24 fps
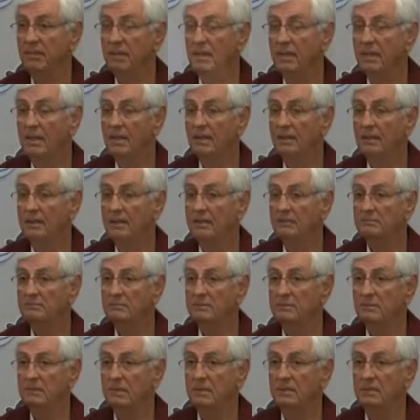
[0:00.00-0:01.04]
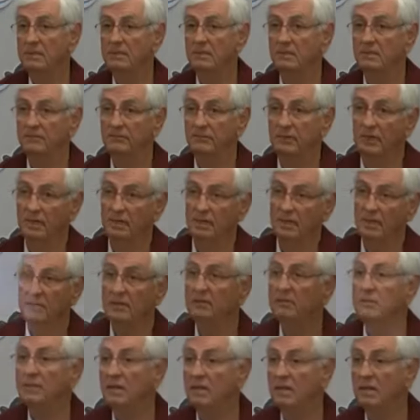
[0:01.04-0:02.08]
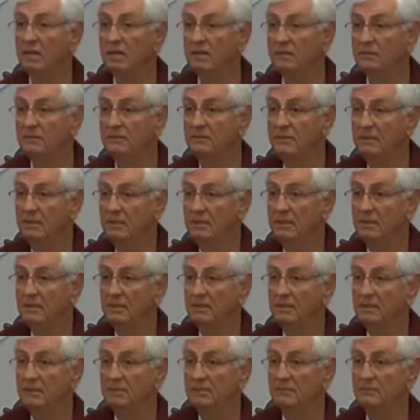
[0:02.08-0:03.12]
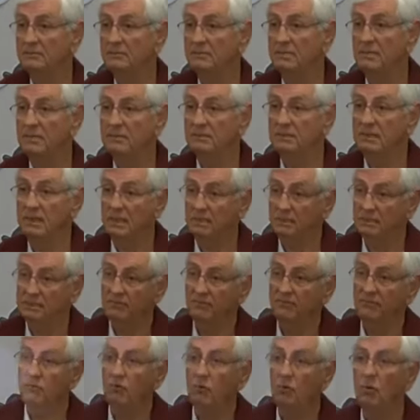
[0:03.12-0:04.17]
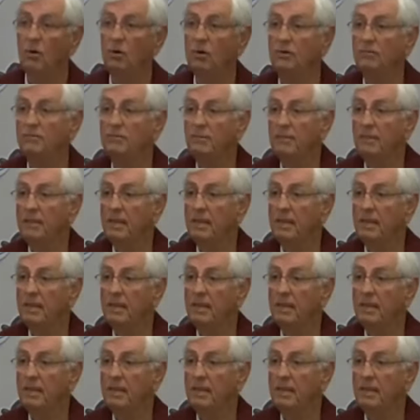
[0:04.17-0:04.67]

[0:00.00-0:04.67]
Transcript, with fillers: uh, got into the final eight or nine, uh, then down to four.